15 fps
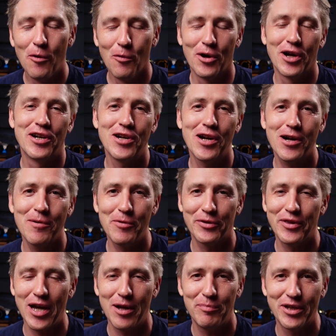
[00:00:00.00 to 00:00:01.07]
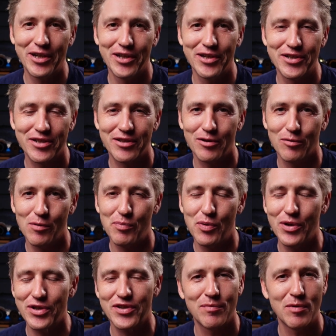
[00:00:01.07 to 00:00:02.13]
We're going to talk about that because the
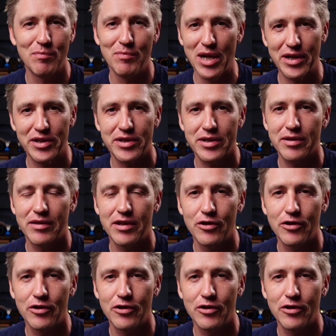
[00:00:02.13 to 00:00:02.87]
reports have been mixed.